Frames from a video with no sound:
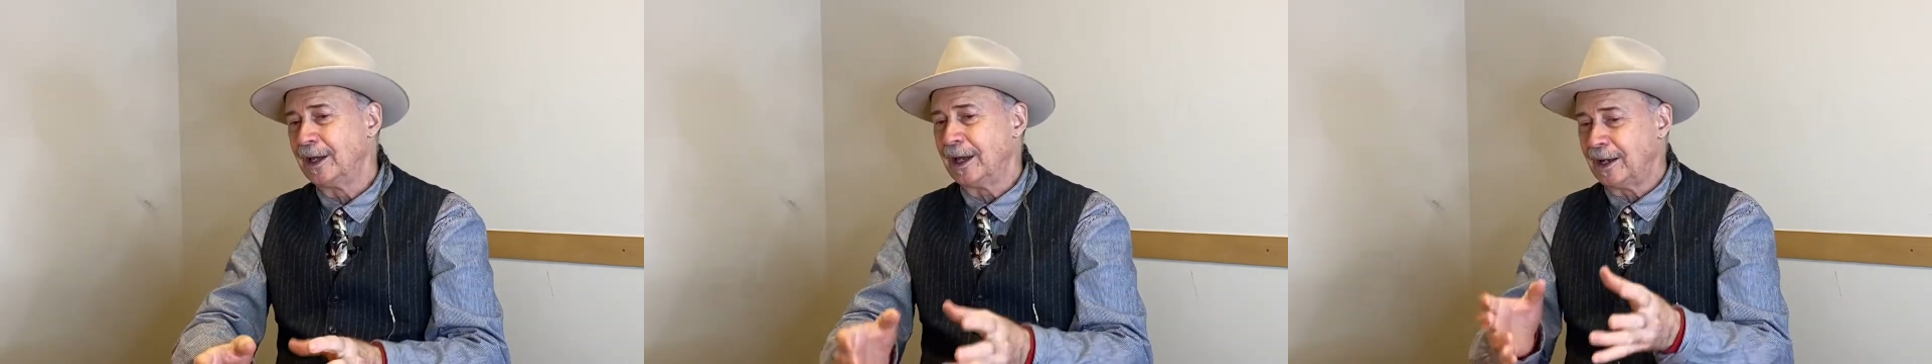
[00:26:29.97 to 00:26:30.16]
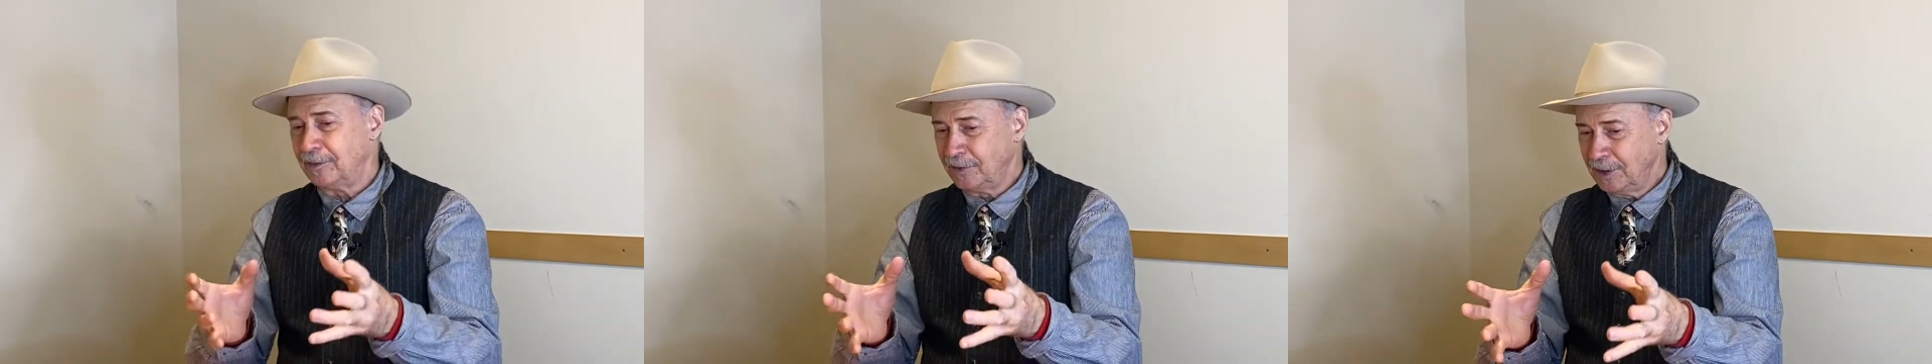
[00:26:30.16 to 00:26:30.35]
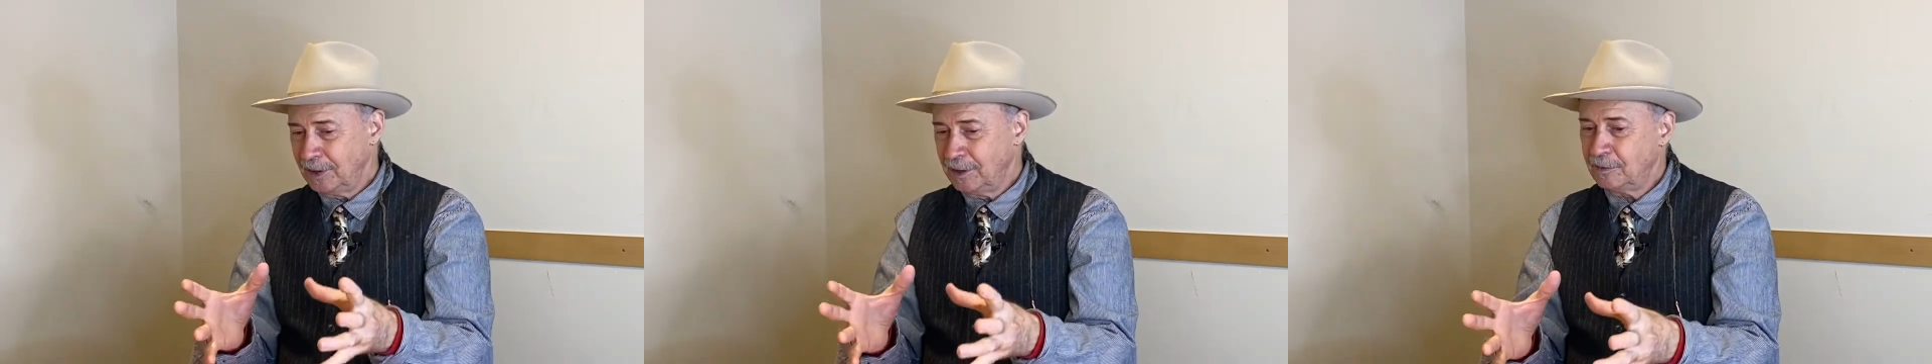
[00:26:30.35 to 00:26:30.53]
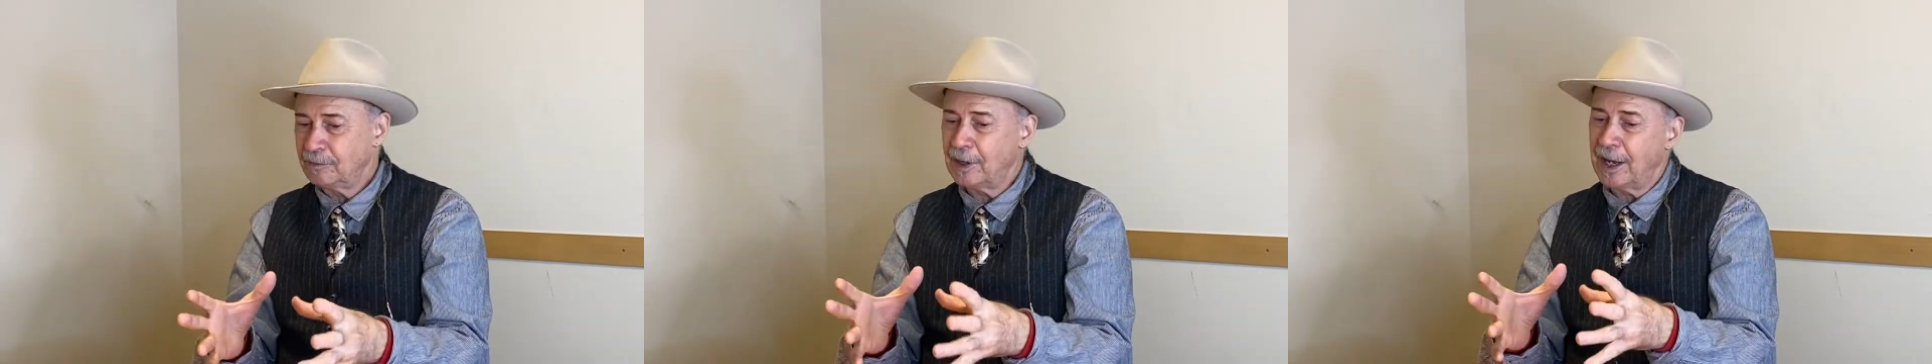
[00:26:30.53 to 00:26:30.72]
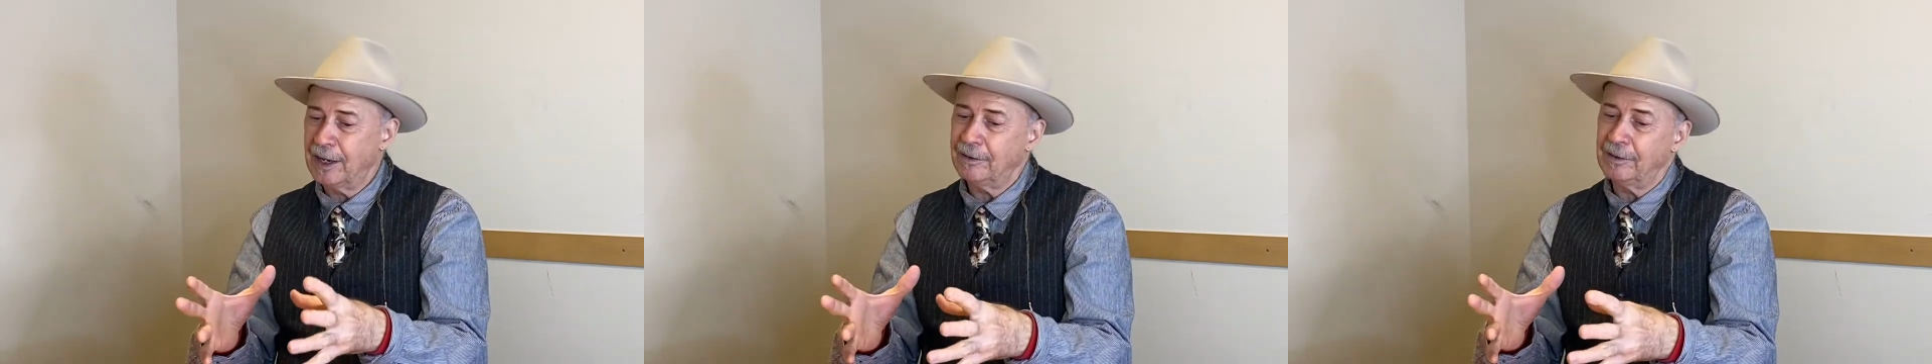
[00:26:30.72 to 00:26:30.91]
And
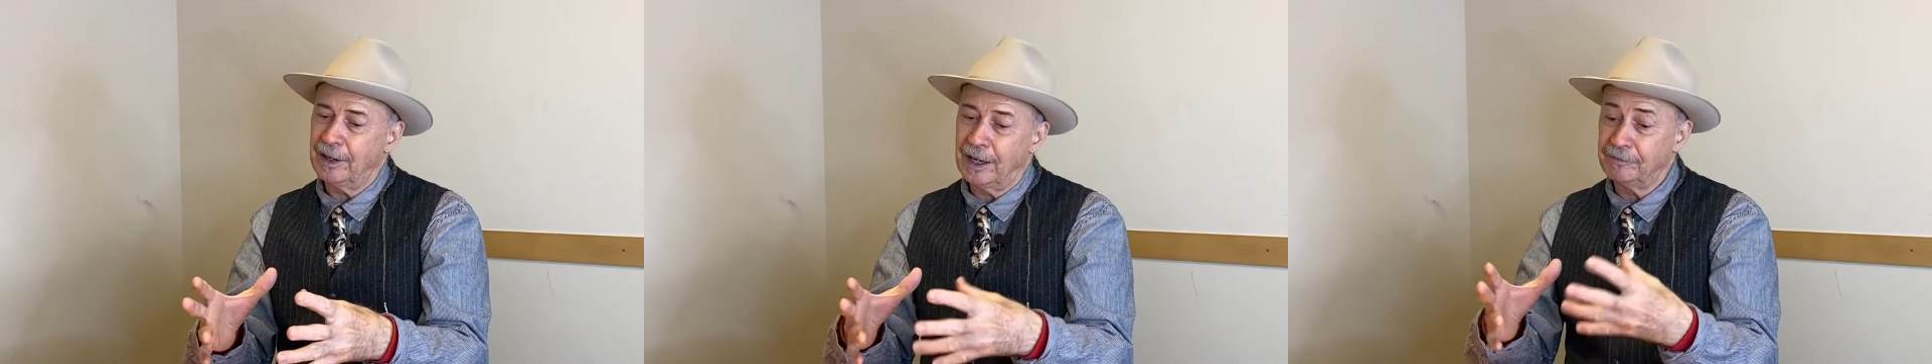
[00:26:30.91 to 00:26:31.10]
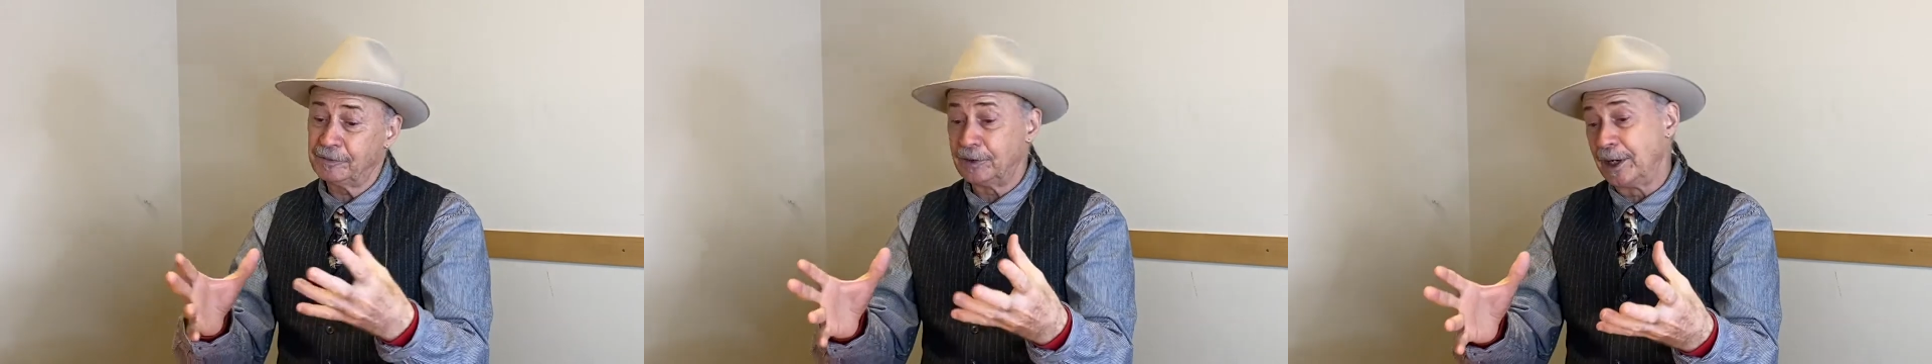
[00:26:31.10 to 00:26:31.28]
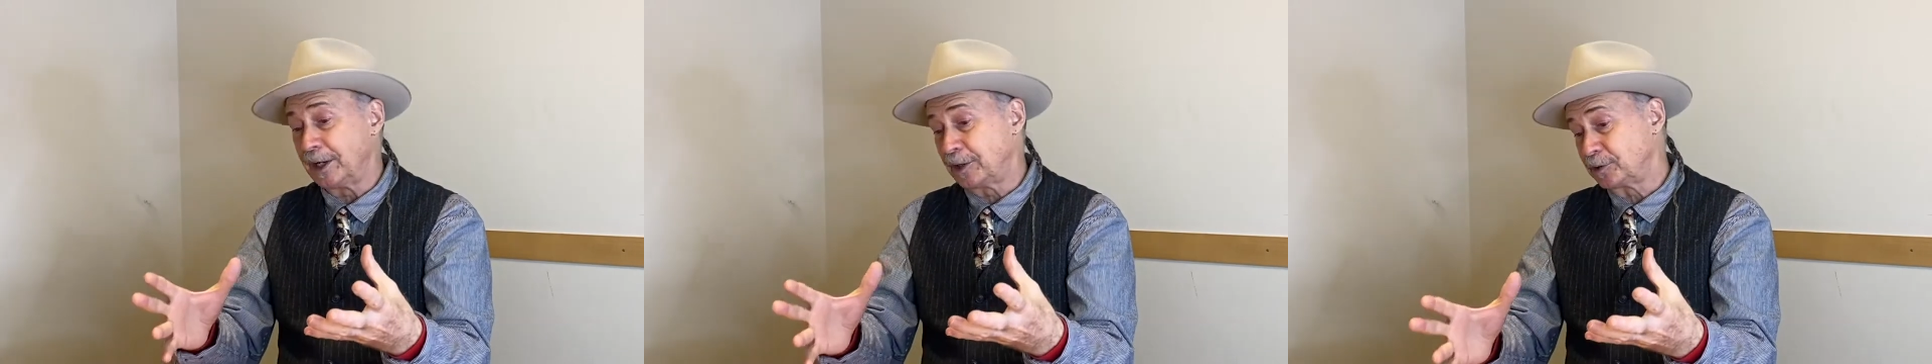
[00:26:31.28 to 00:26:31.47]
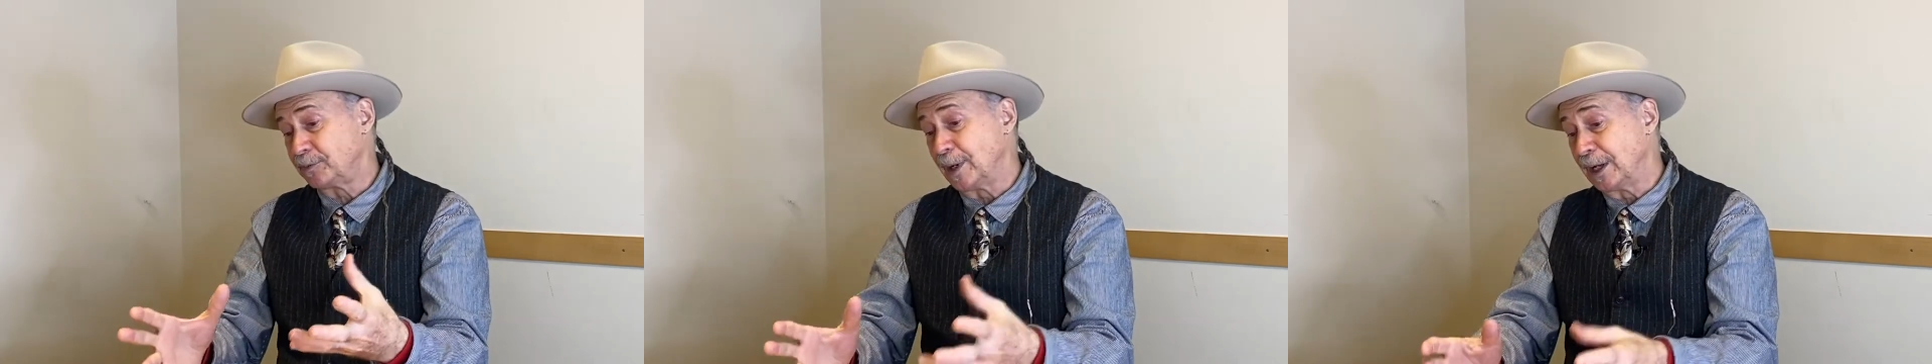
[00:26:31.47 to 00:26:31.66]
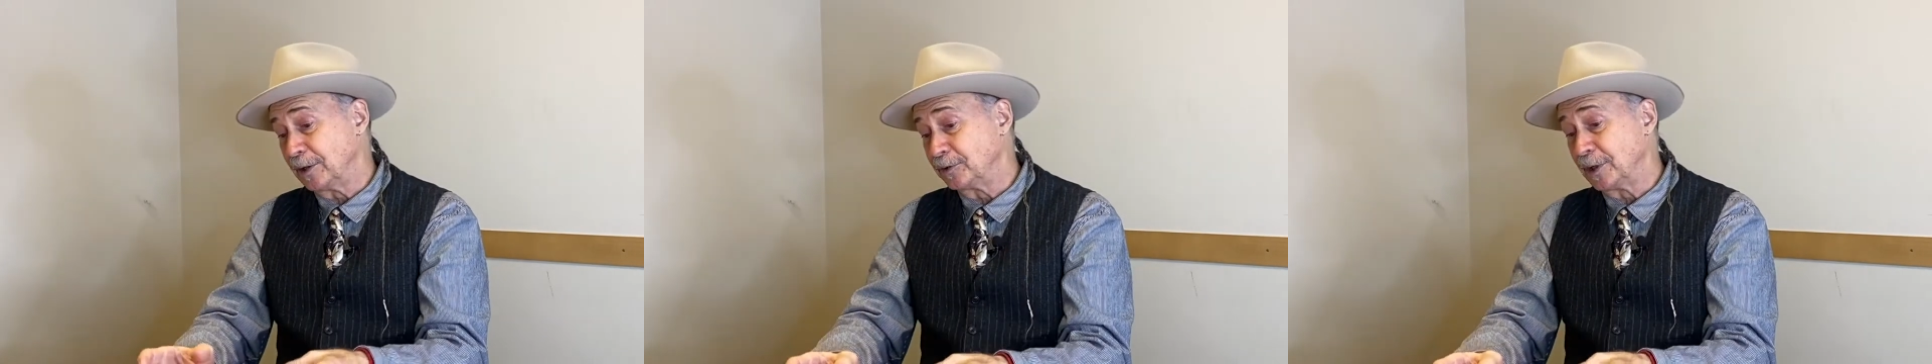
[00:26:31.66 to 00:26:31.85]
then after X
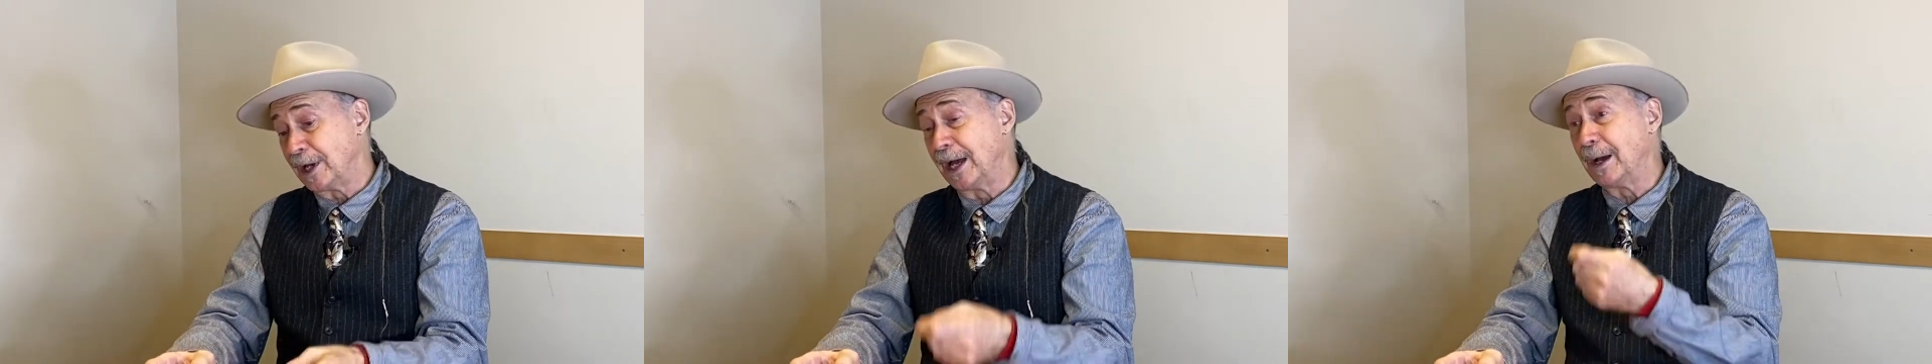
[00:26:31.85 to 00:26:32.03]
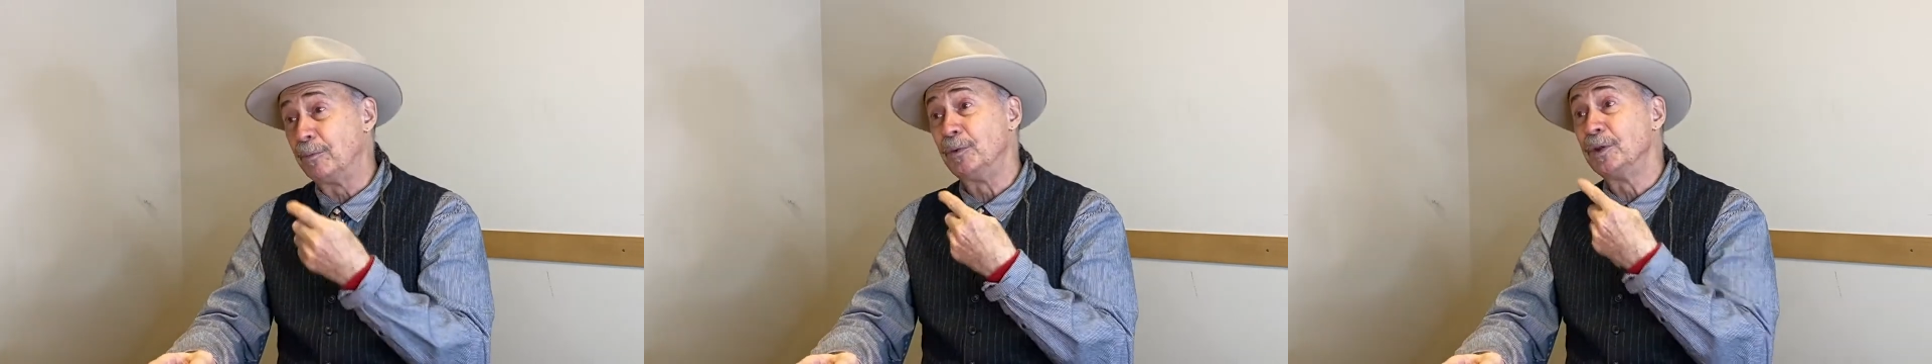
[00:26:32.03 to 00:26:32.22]
amount of time,